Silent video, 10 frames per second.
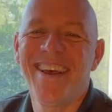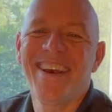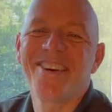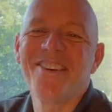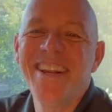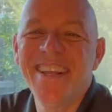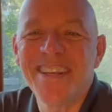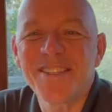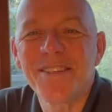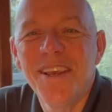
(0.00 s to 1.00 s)

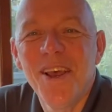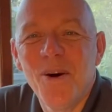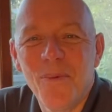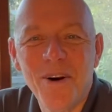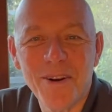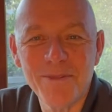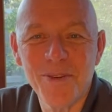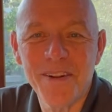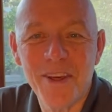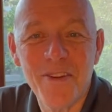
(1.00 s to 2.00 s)
Greetings. Welcome
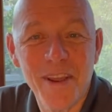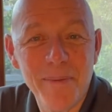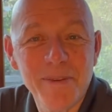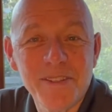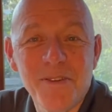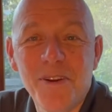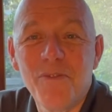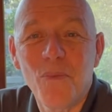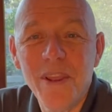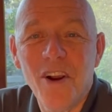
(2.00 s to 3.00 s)
to another episode
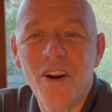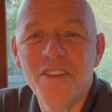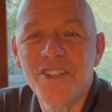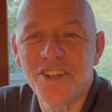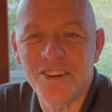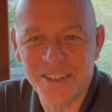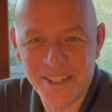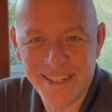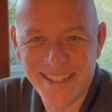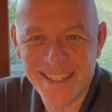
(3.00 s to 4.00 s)
of We Are the
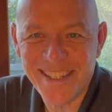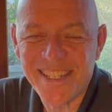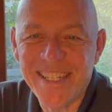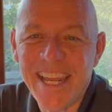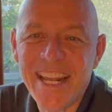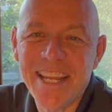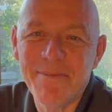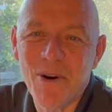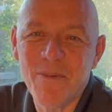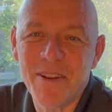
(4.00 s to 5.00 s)
Church. This daily
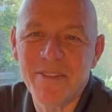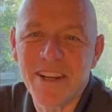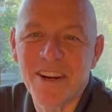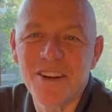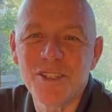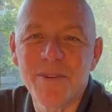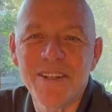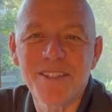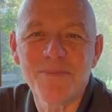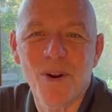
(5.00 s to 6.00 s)
moment of encouragement
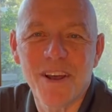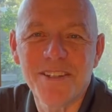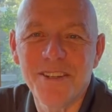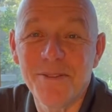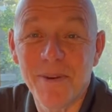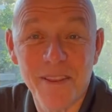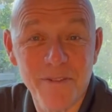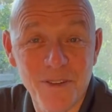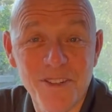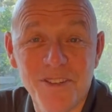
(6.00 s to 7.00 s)
is brought to you by the
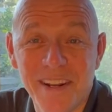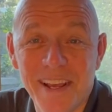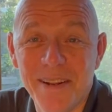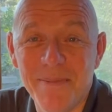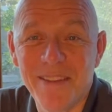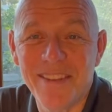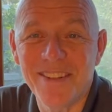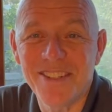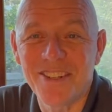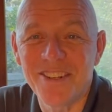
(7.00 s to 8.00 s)
First United
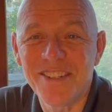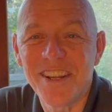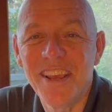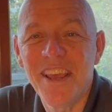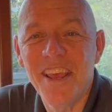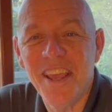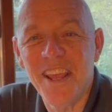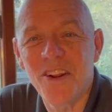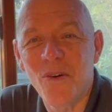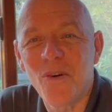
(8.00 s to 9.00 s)
Methodist Church
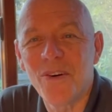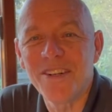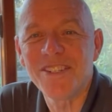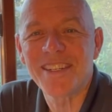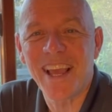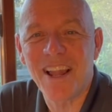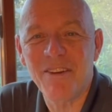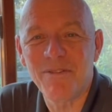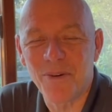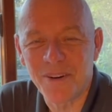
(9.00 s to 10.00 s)
in Orange,
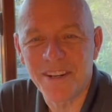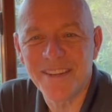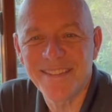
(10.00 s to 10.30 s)
California.